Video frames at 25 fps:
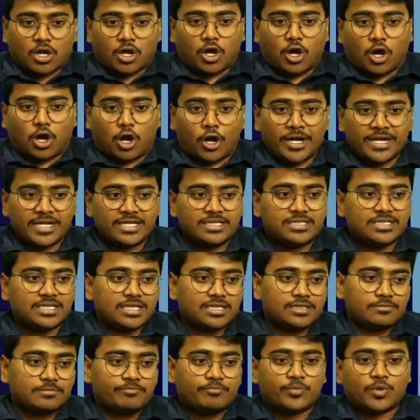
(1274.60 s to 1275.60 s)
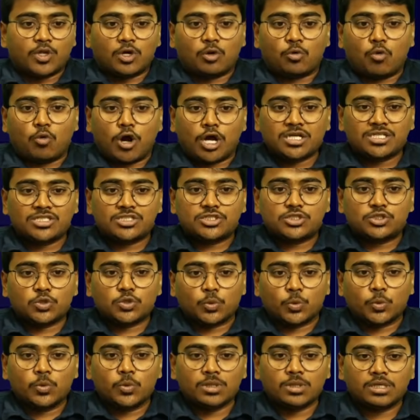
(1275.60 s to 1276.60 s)
auditor wants
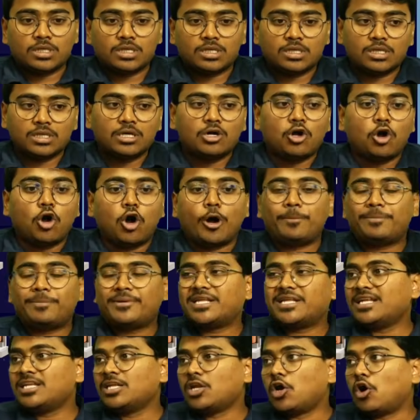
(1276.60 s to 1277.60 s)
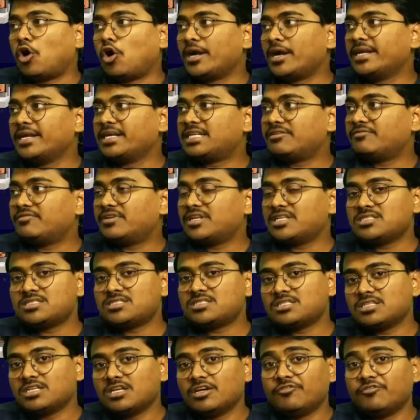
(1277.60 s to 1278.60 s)
to obtain audit evidence
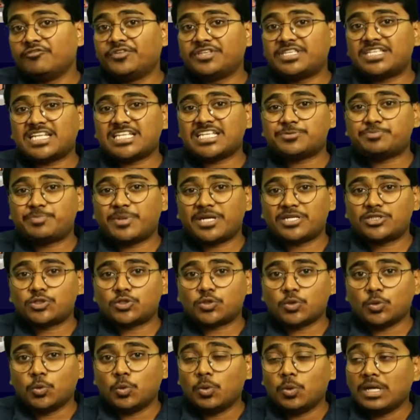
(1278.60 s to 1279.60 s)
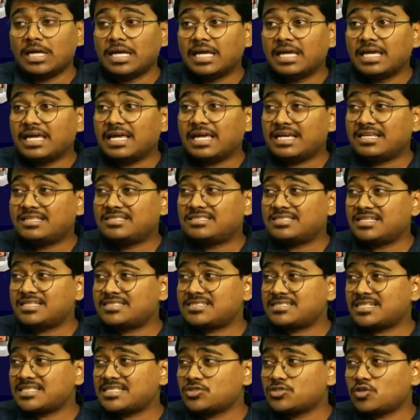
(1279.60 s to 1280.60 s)
with respect to
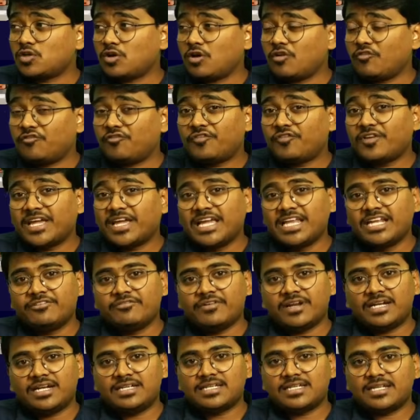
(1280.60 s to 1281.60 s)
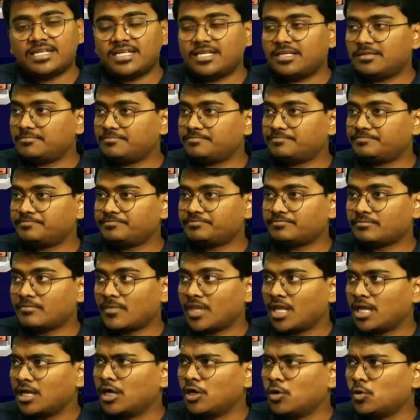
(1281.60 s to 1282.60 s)
existence of inventory.
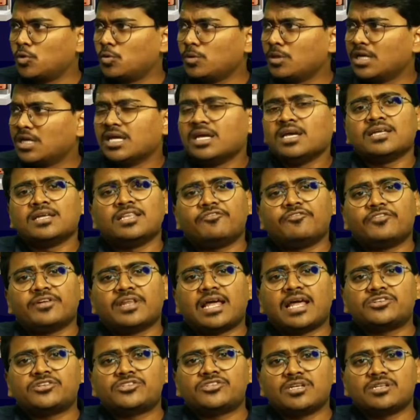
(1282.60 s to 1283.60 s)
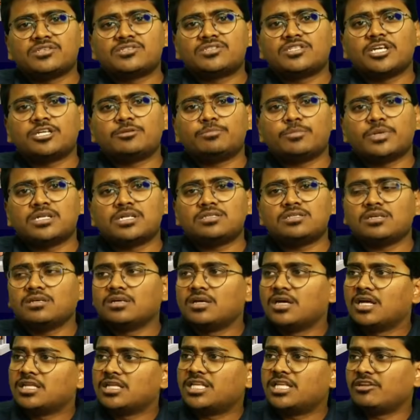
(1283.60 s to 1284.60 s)
Now, in the financial statements,
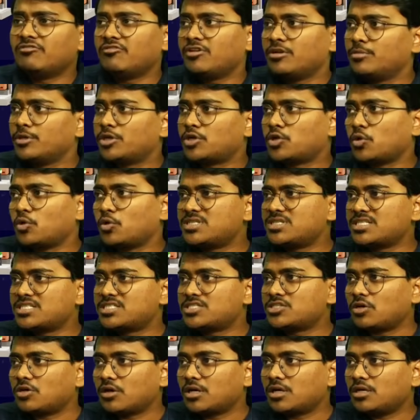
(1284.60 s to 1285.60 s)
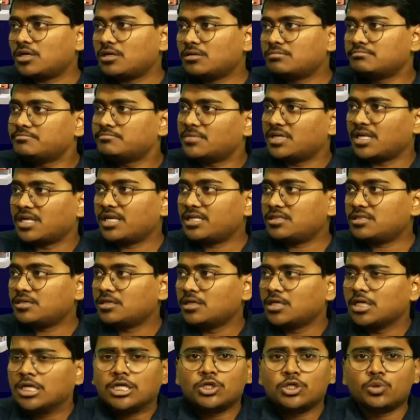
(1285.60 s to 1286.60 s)
there will be closing stock, right?
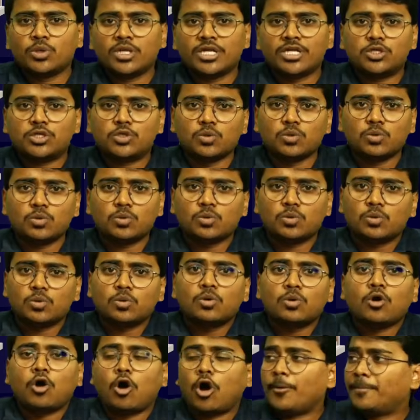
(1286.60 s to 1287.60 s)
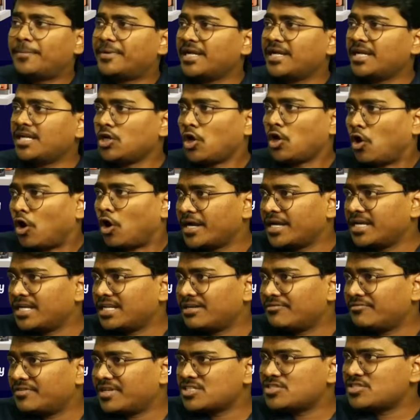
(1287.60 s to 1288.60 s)
You need to obtain audit
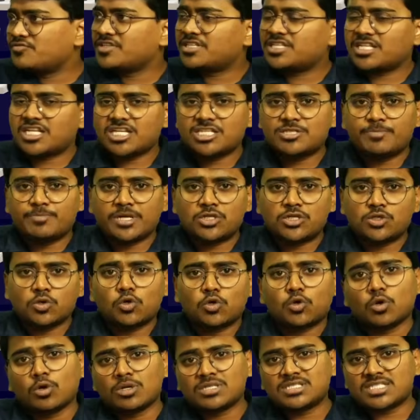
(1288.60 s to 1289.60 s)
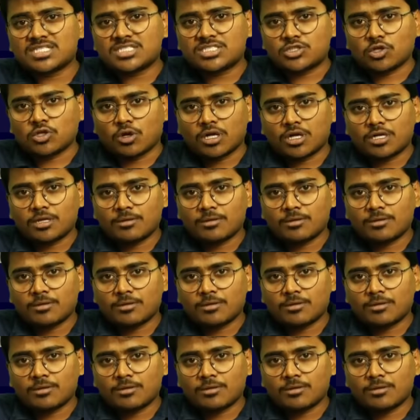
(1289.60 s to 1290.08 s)
evidence with respect to closing stock.